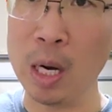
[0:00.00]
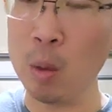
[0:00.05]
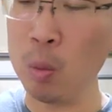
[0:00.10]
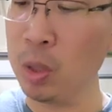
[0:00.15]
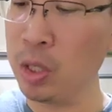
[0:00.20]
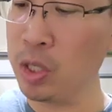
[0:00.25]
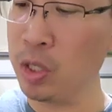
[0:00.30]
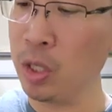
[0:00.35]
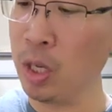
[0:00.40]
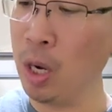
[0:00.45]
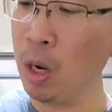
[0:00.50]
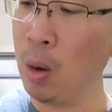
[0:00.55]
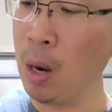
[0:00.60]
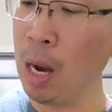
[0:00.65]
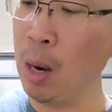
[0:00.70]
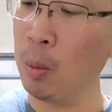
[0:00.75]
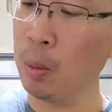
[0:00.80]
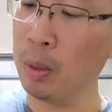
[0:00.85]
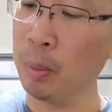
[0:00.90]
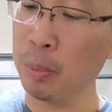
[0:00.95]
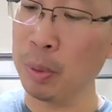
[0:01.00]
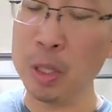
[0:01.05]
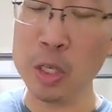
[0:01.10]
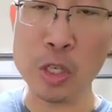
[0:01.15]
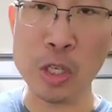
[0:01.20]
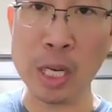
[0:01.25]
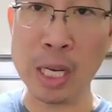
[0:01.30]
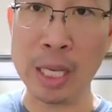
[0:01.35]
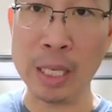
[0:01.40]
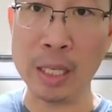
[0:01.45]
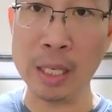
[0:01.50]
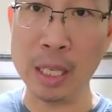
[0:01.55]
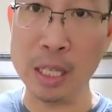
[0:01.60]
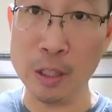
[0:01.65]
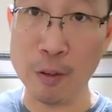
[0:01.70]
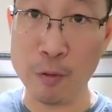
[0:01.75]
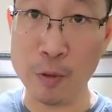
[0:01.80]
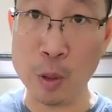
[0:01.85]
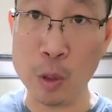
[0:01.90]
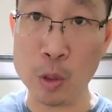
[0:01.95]
which, you know, I would appreciate in the
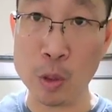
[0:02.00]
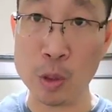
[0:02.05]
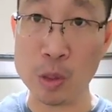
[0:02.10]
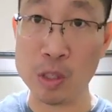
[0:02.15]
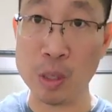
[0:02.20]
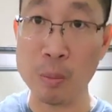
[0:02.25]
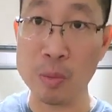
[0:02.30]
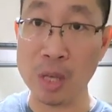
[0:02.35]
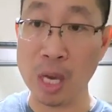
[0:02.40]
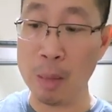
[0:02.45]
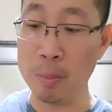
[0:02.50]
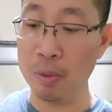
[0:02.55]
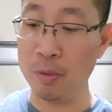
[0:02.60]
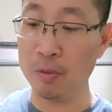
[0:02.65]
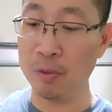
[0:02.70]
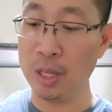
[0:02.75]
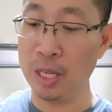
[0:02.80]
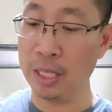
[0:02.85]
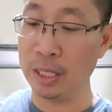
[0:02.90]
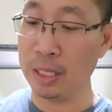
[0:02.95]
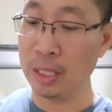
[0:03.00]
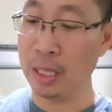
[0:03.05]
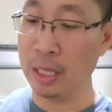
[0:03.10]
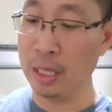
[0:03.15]
future some type of like